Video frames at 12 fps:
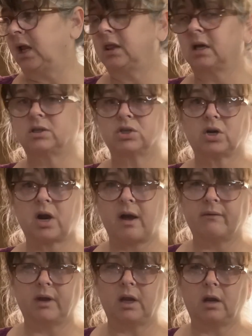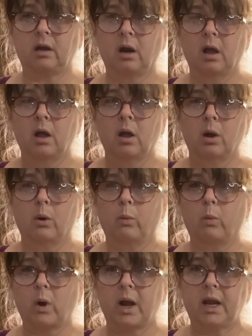that you're having
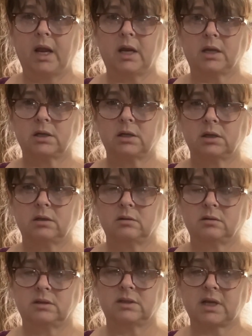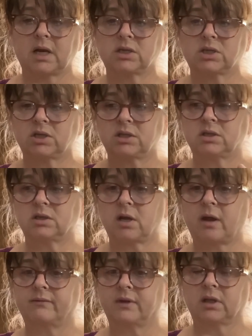white sections
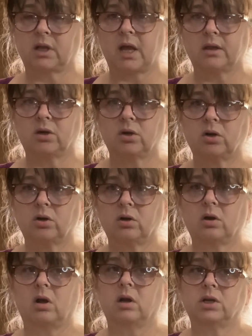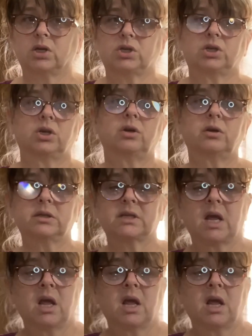of the leather on your shoes,